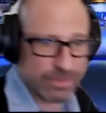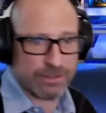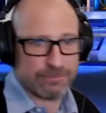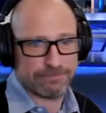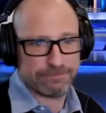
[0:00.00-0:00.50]

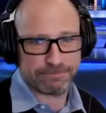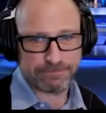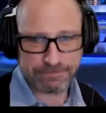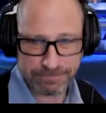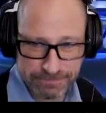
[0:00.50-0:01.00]

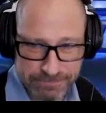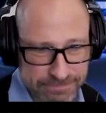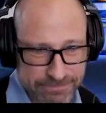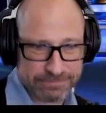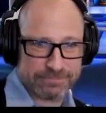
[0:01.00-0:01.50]

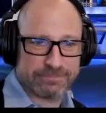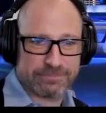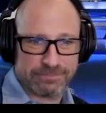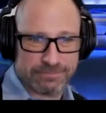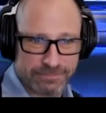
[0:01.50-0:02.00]

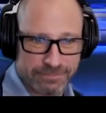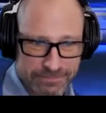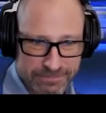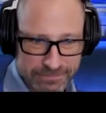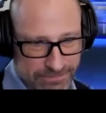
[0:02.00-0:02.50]

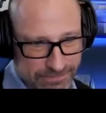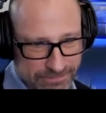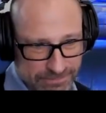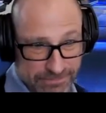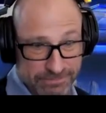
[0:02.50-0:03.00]

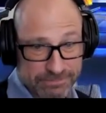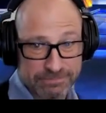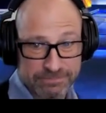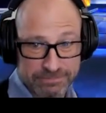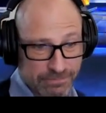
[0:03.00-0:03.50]

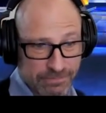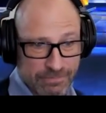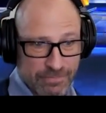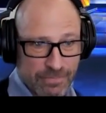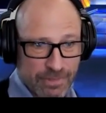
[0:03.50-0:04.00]

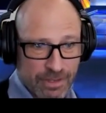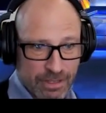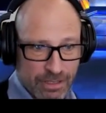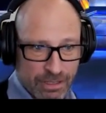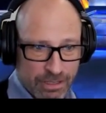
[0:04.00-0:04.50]

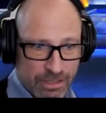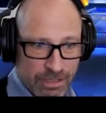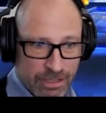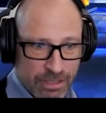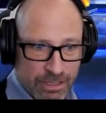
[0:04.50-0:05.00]

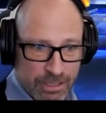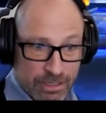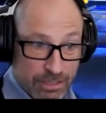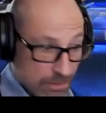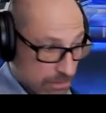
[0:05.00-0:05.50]

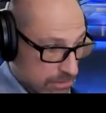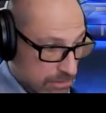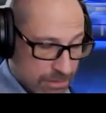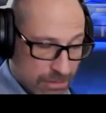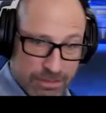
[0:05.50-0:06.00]

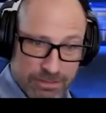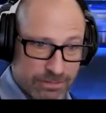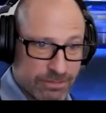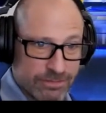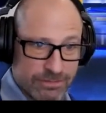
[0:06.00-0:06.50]

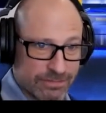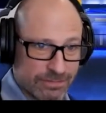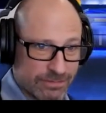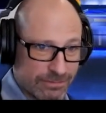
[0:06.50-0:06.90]
This person isn't speaking.